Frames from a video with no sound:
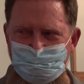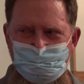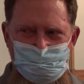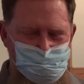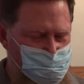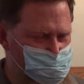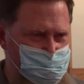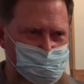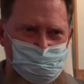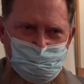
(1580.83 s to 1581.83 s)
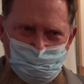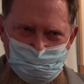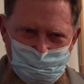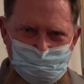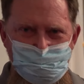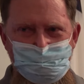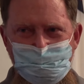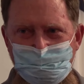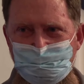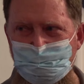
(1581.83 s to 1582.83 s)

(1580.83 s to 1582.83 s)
another person. He would help everyone.